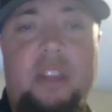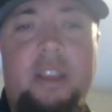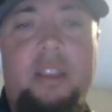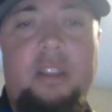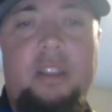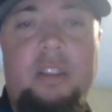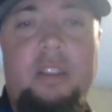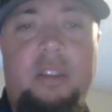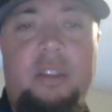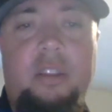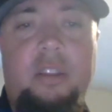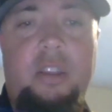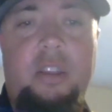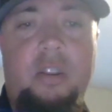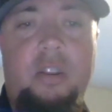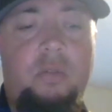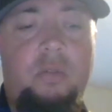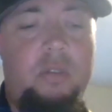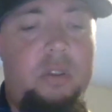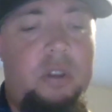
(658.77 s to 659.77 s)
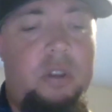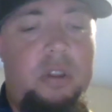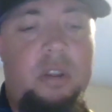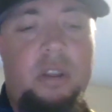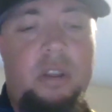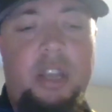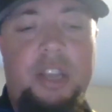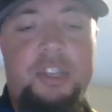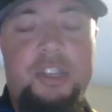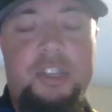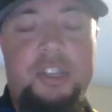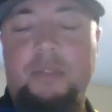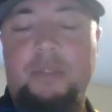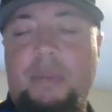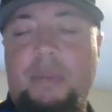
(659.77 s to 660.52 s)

Like, you know, it's